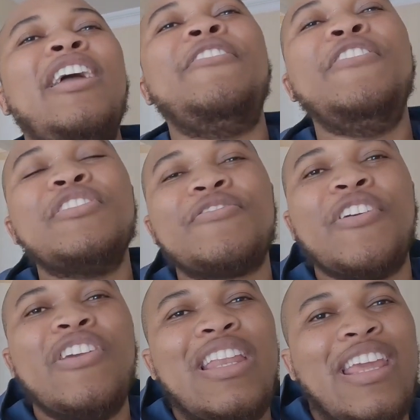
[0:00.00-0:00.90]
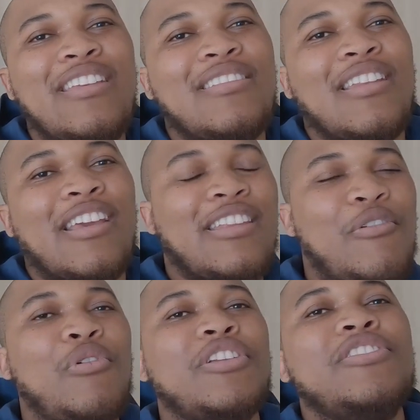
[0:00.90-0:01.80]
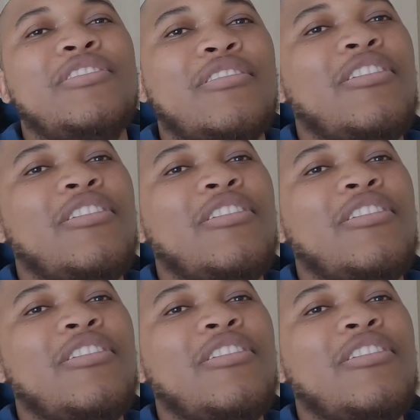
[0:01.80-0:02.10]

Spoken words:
it feels very lazy, like they want you